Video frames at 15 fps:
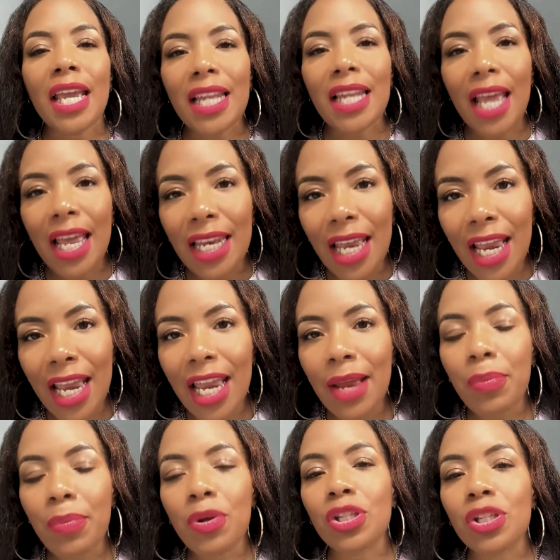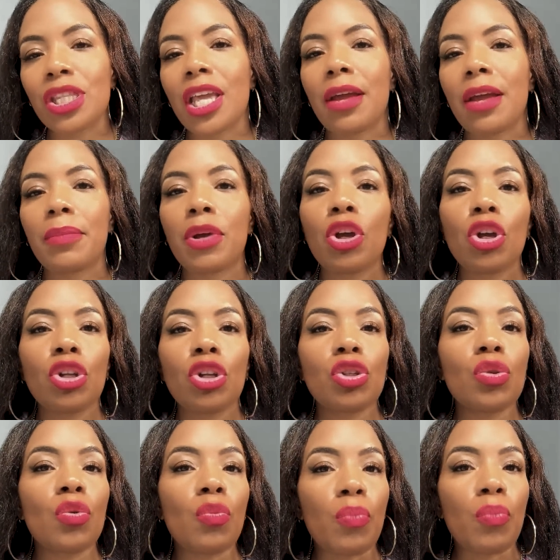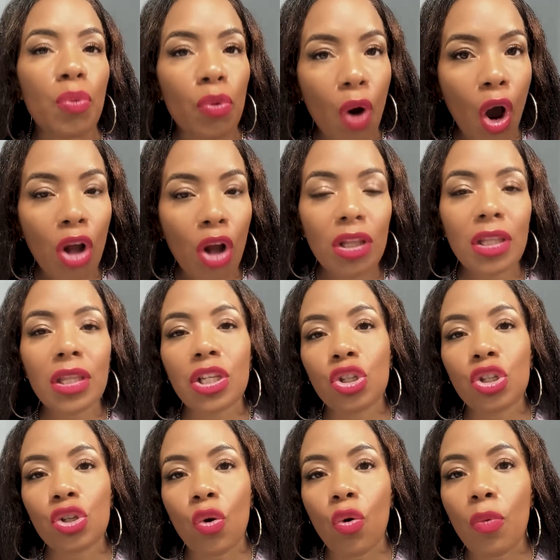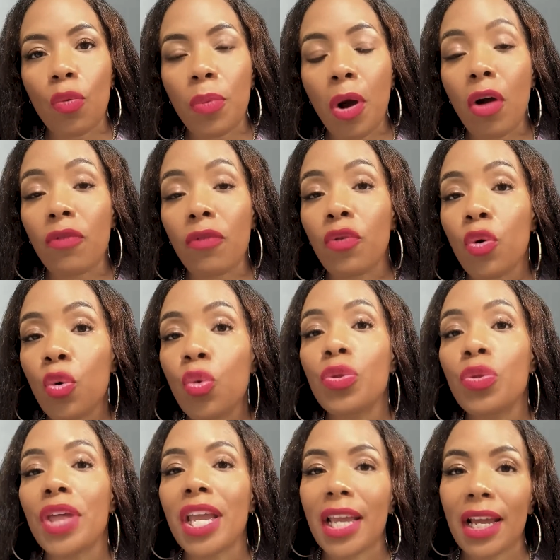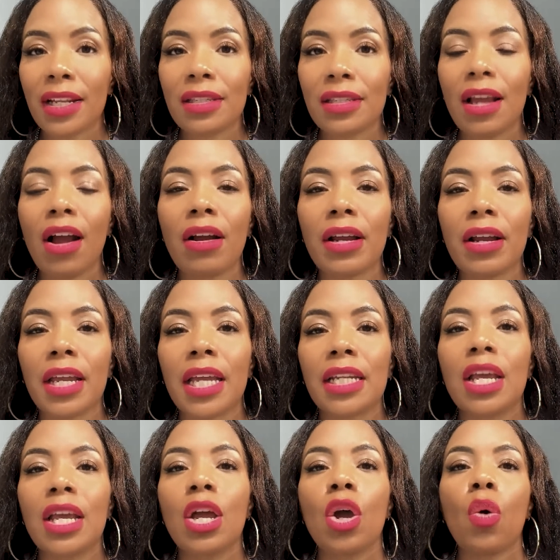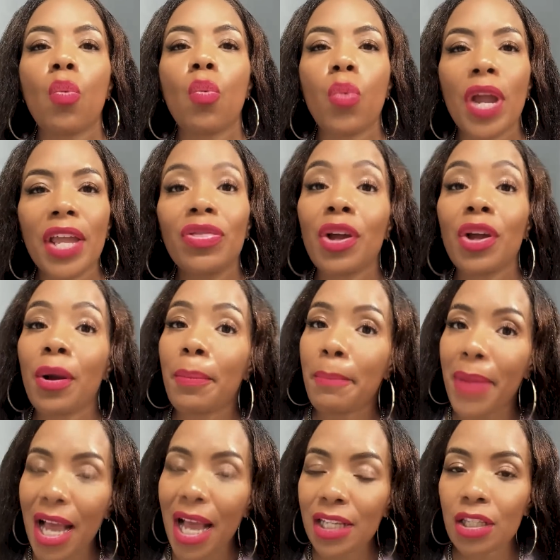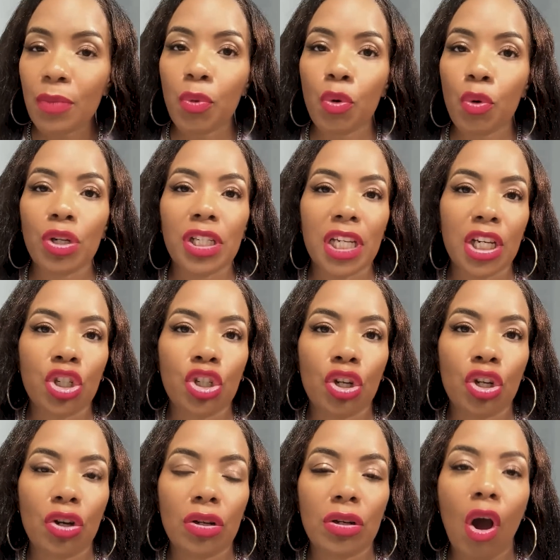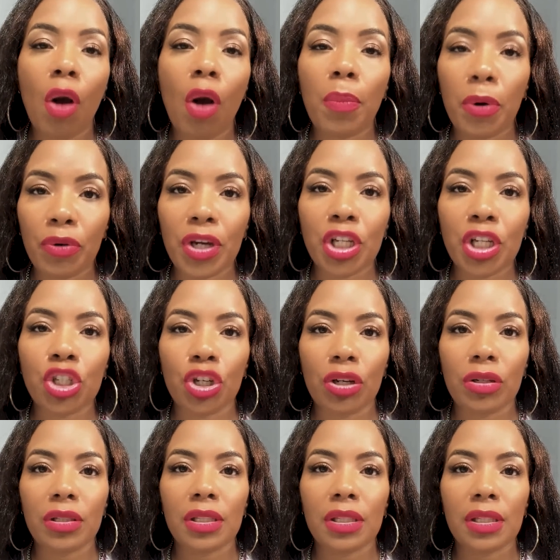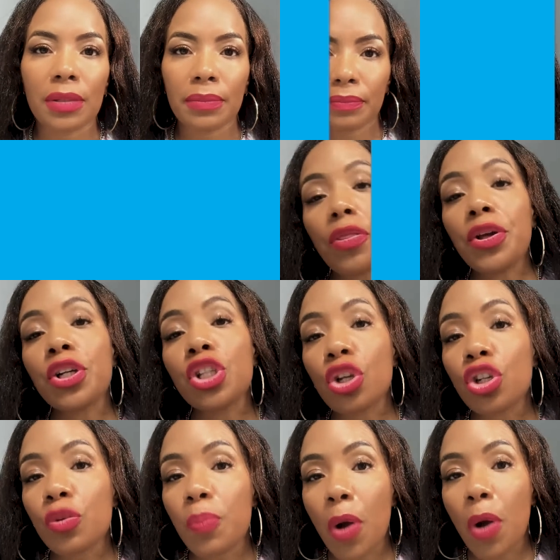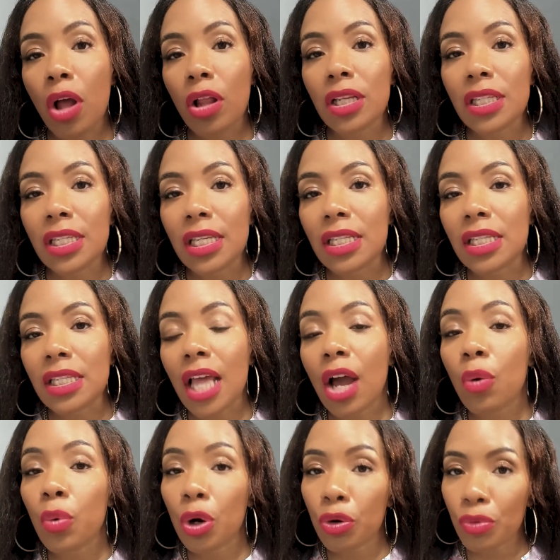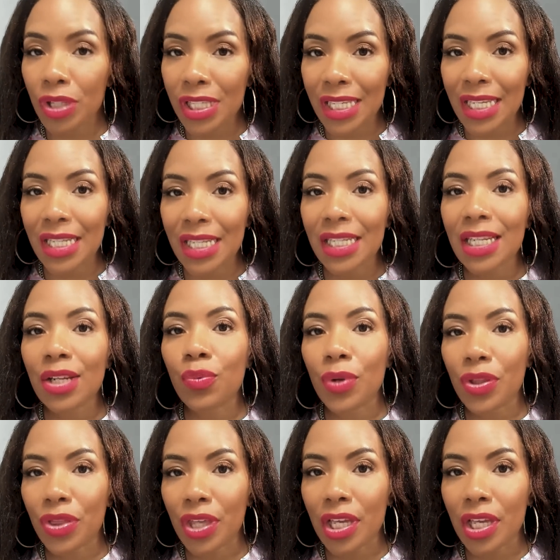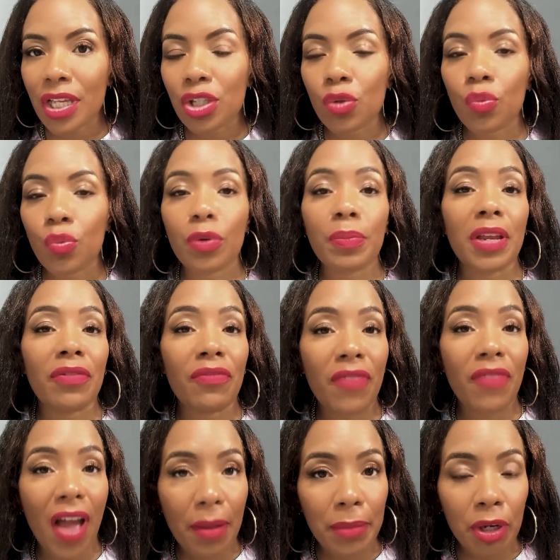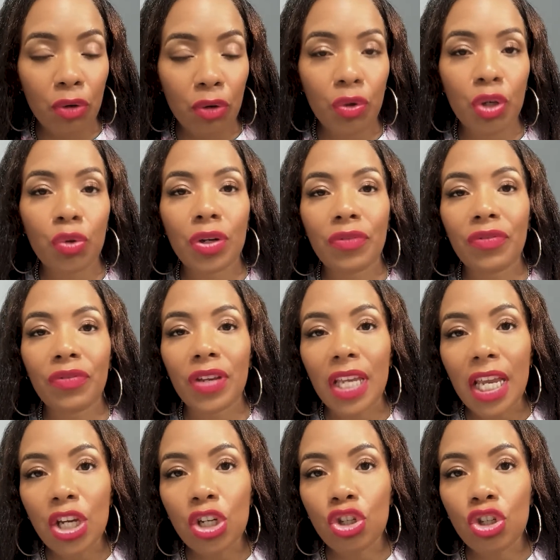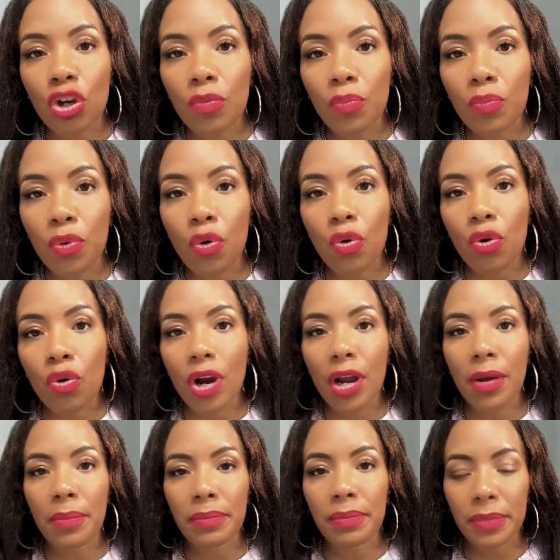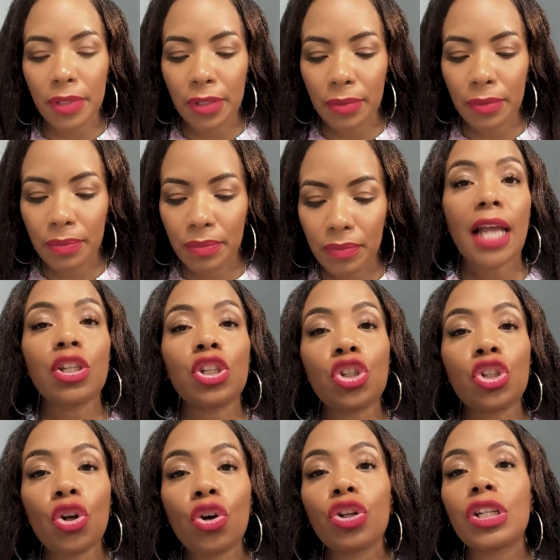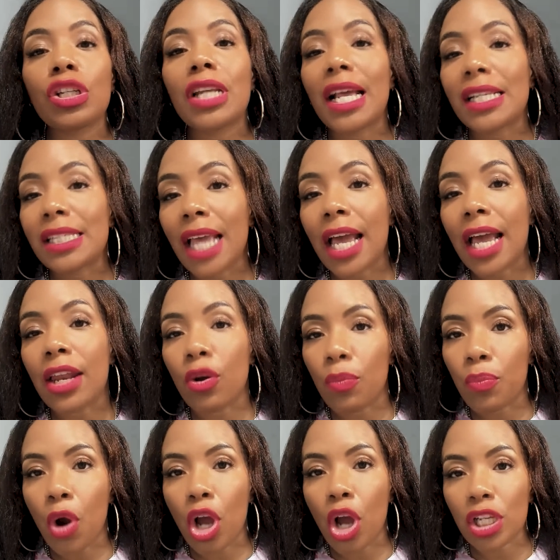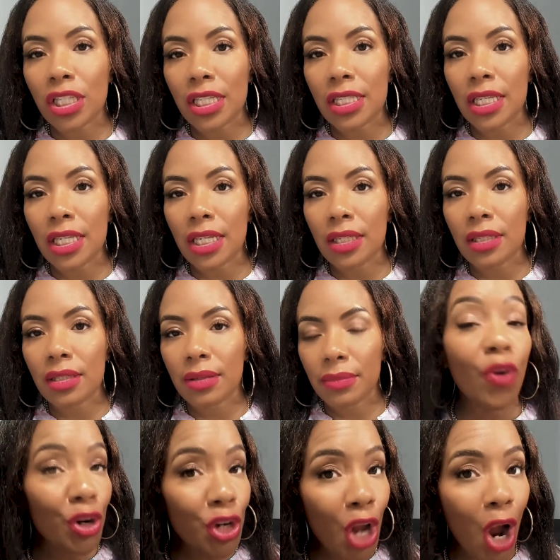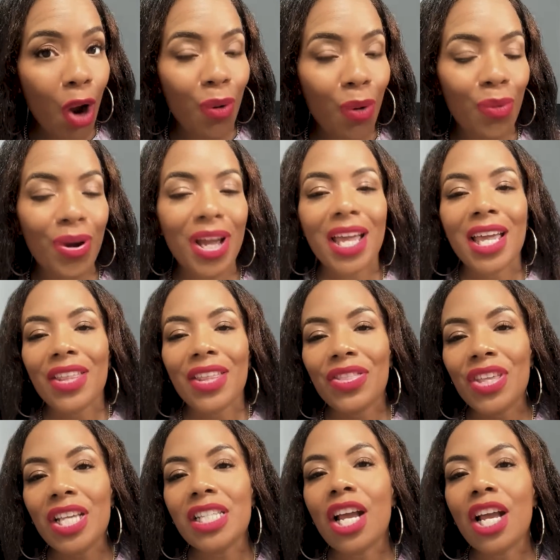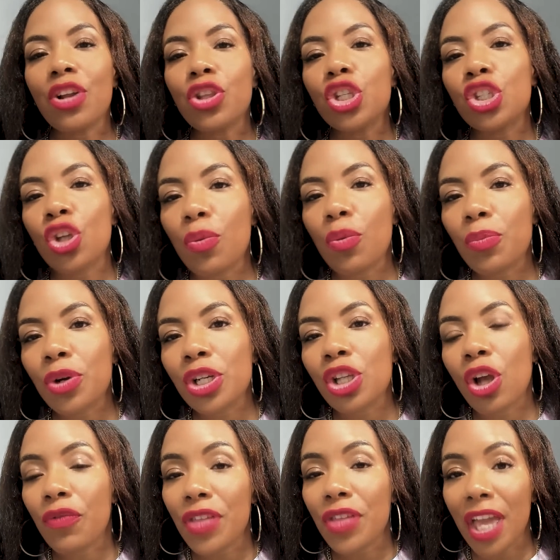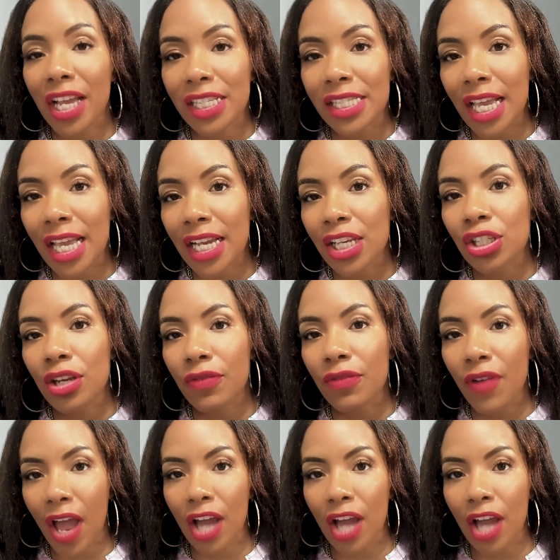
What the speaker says: it enables them to broaden the scope of who they can target in their mass deportation operation. Other such policies that were rescinded with this would be family reunification programs and certain asylum processes. For now, these are the summaries of the executive